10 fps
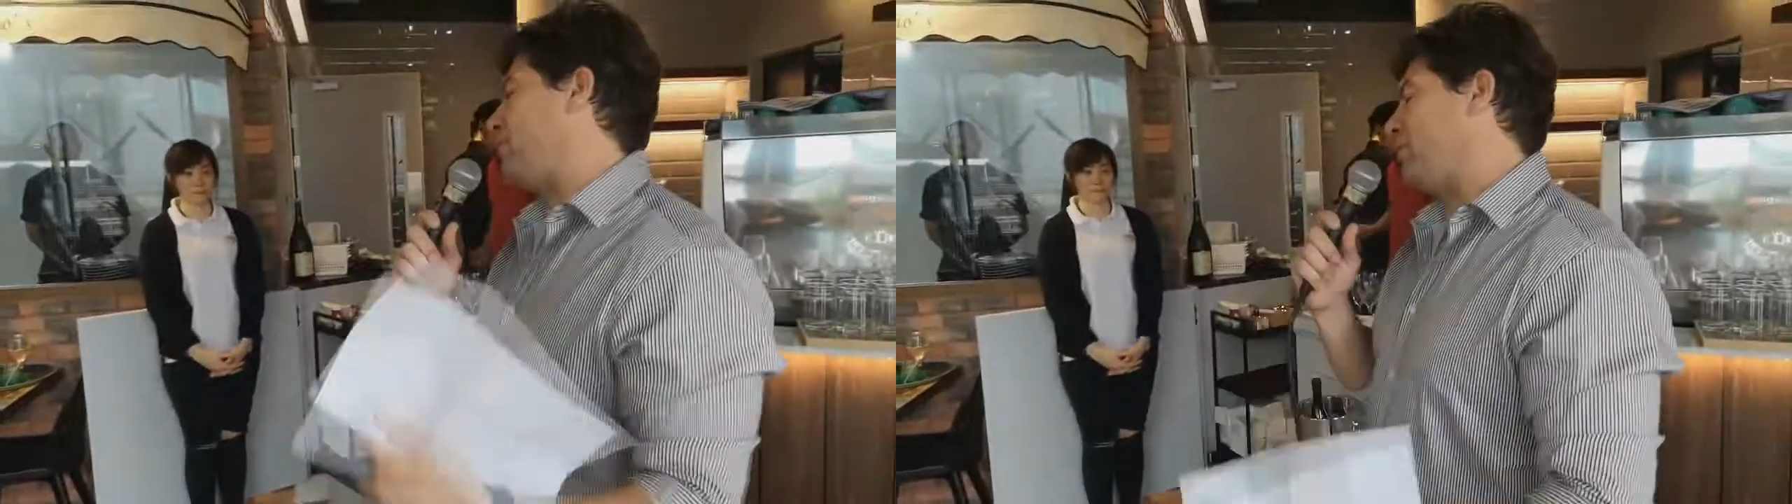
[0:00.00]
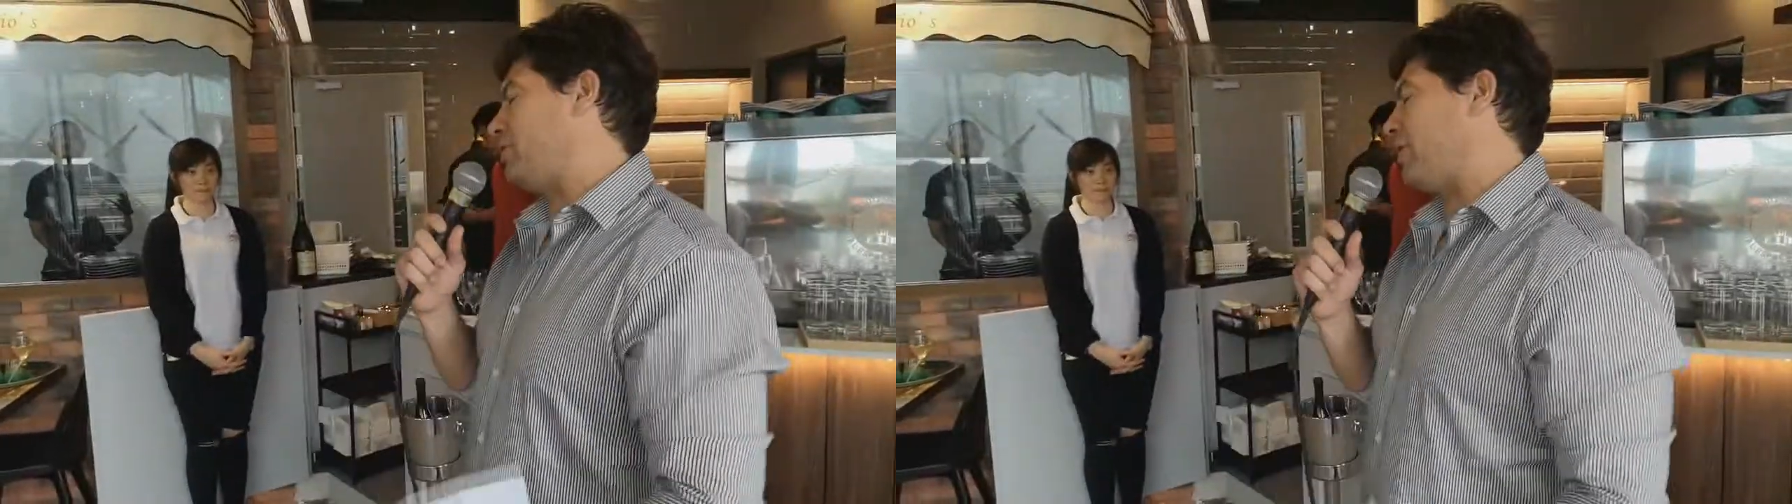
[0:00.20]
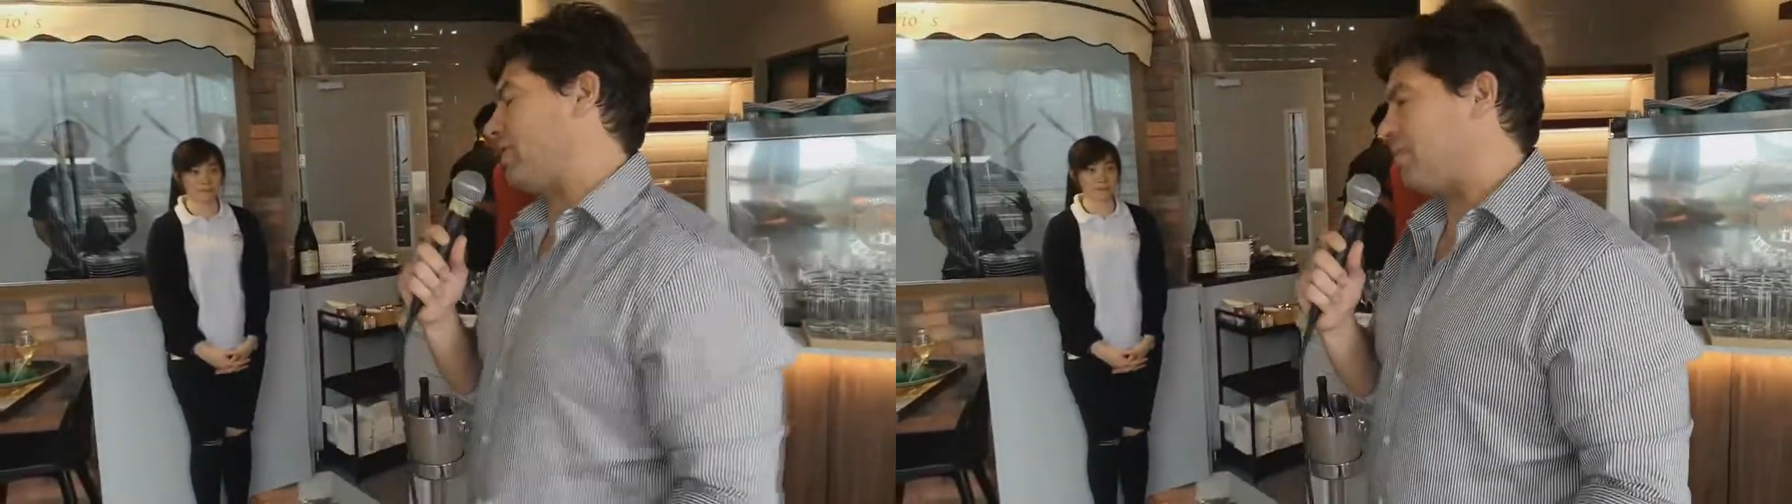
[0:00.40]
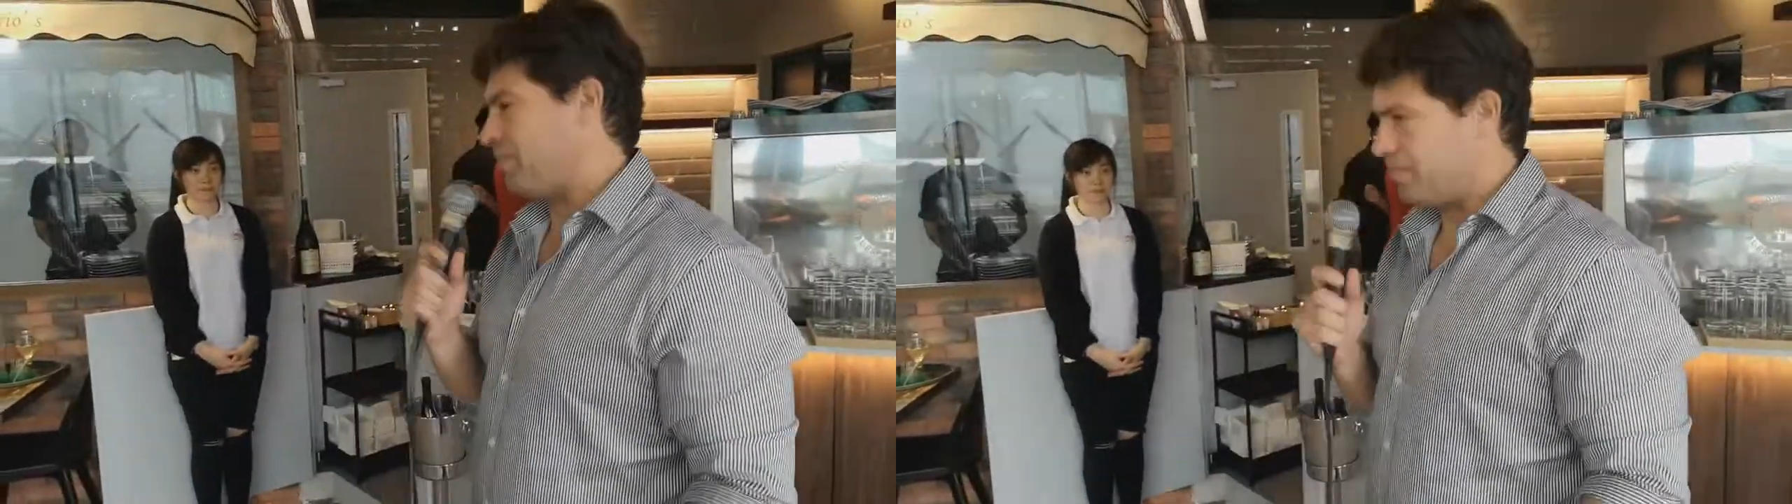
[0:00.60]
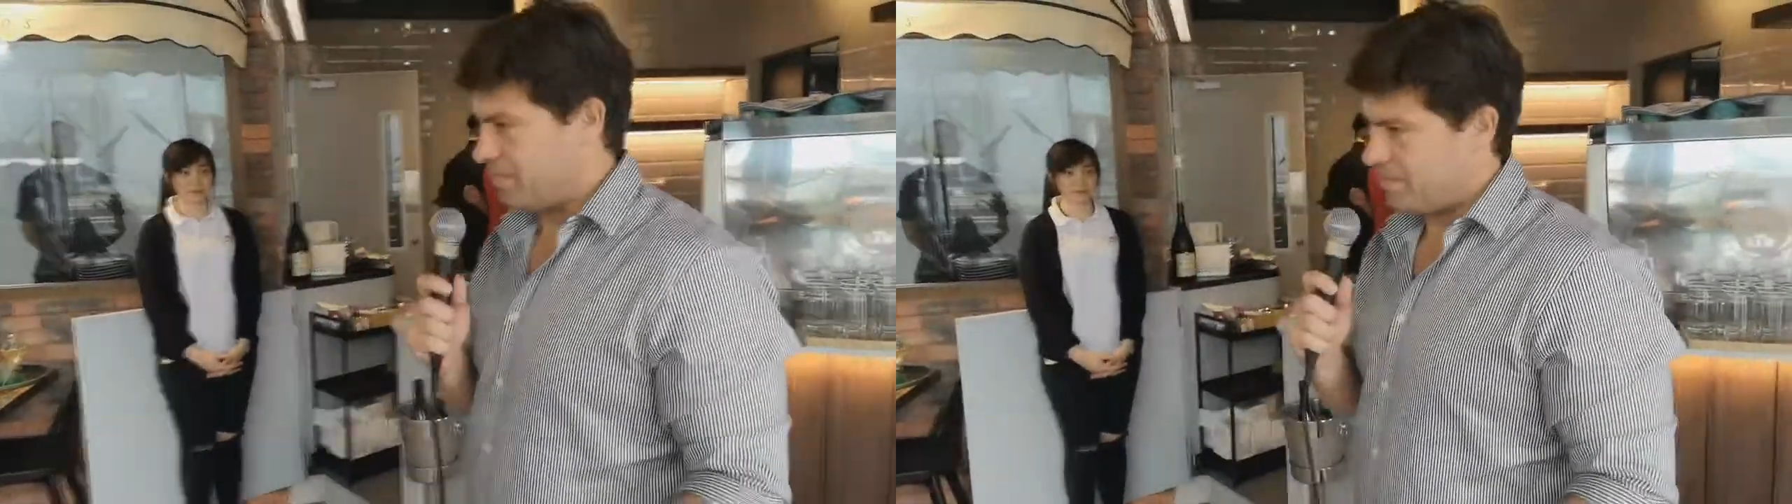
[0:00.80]
future.
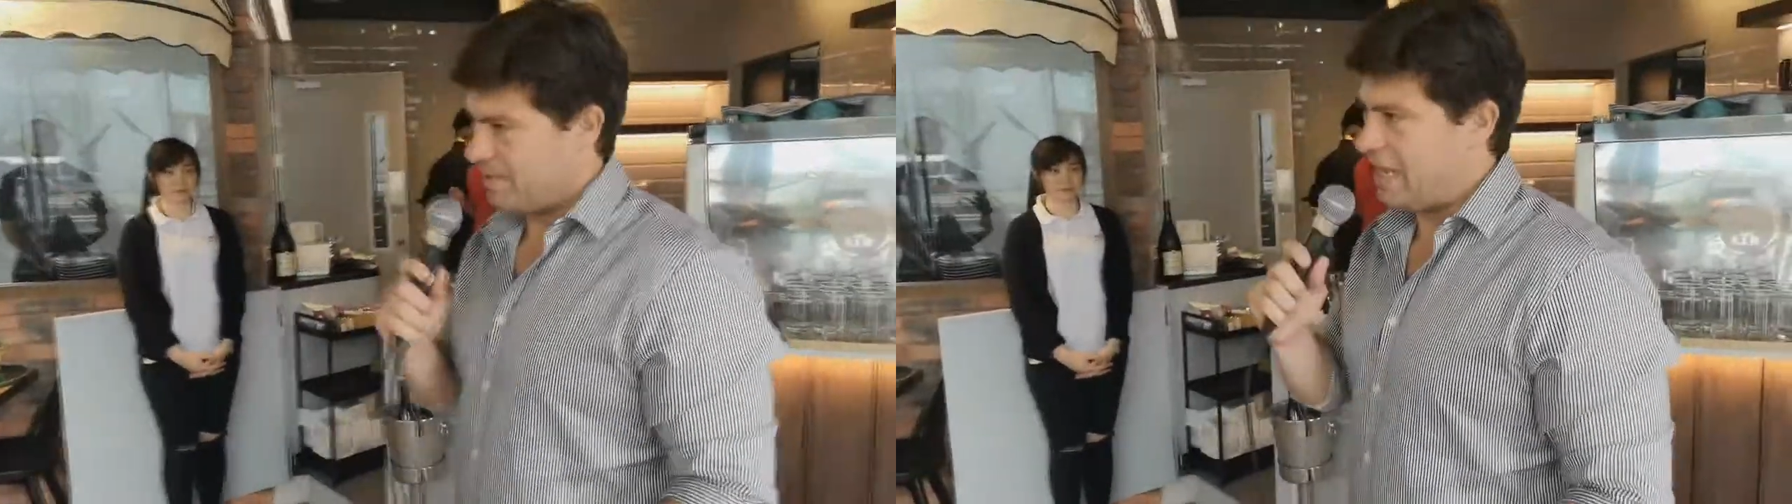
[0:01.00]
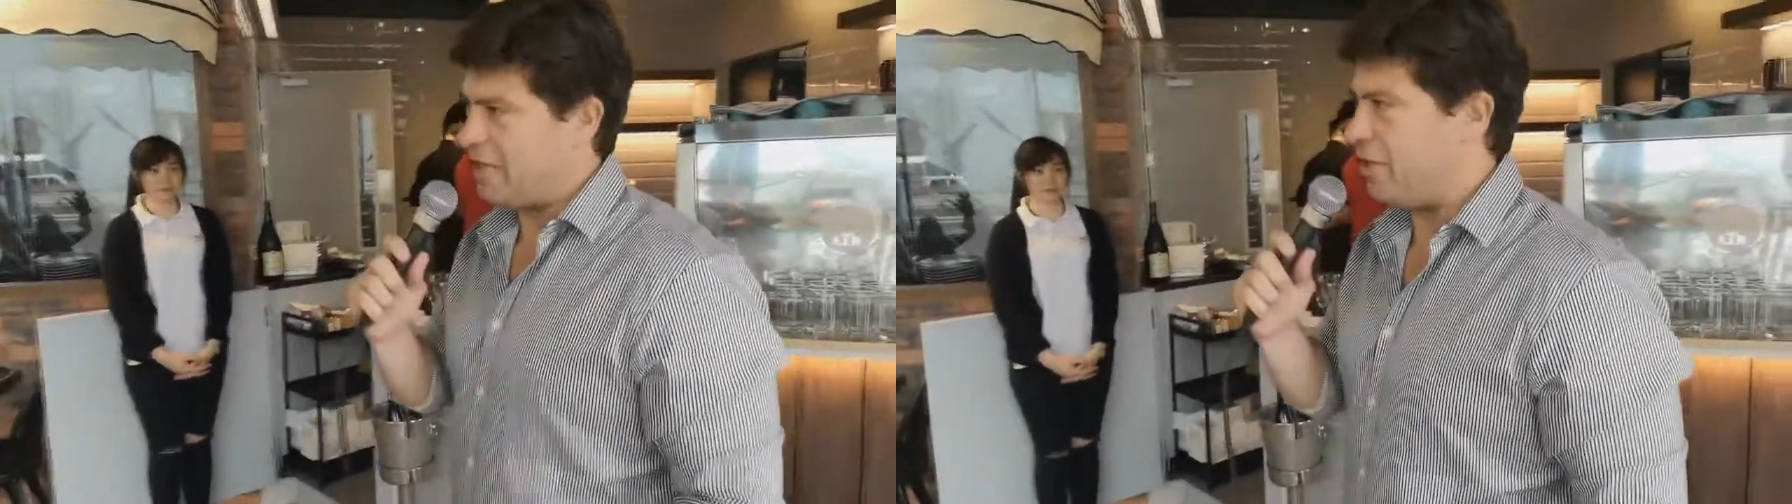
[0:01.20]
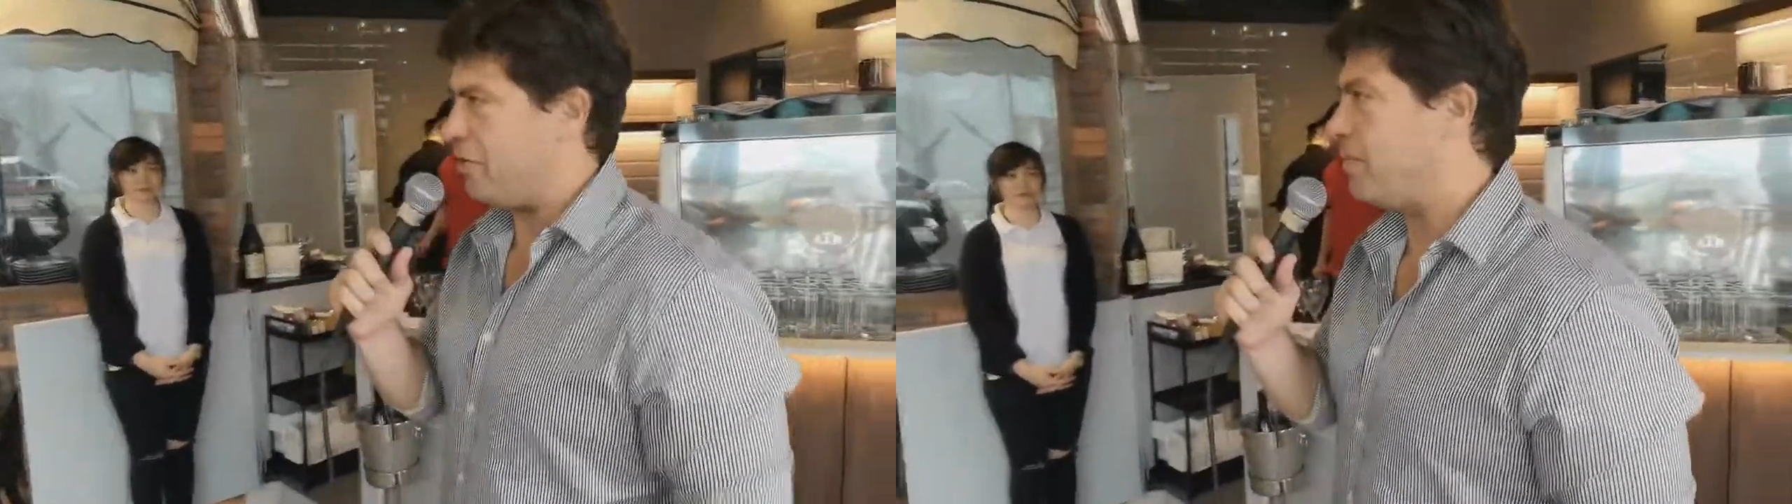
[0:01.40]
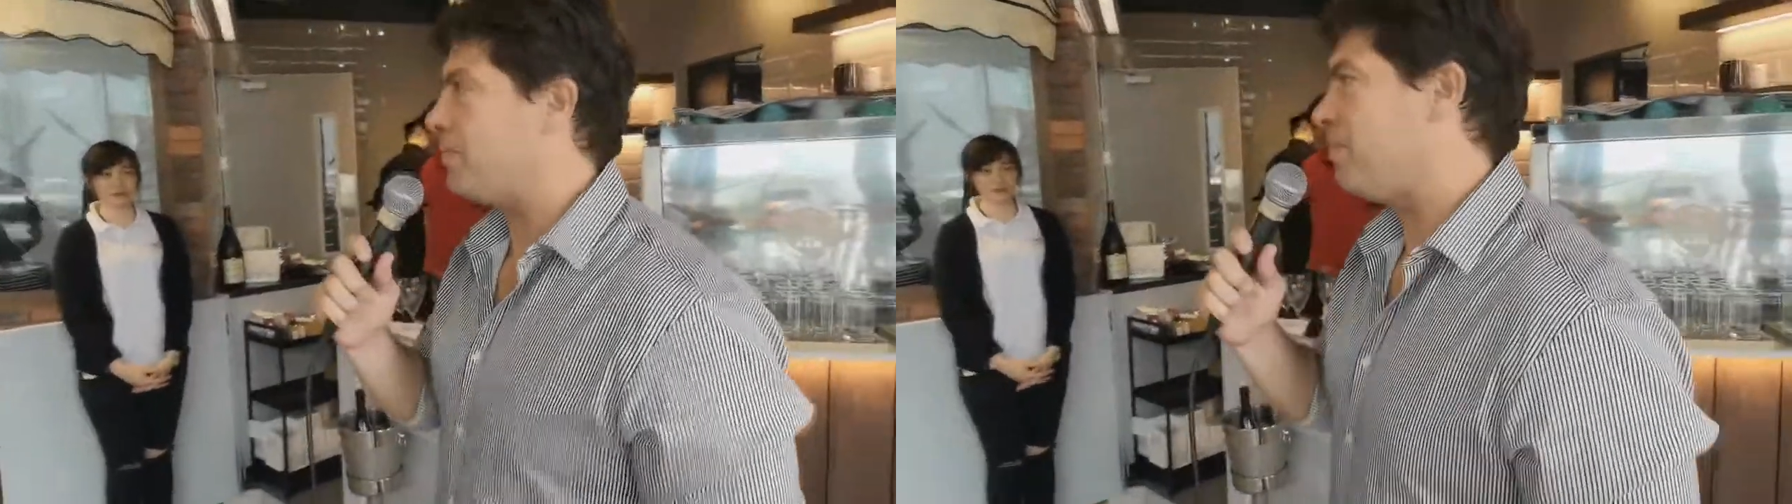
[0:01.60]
Thank you.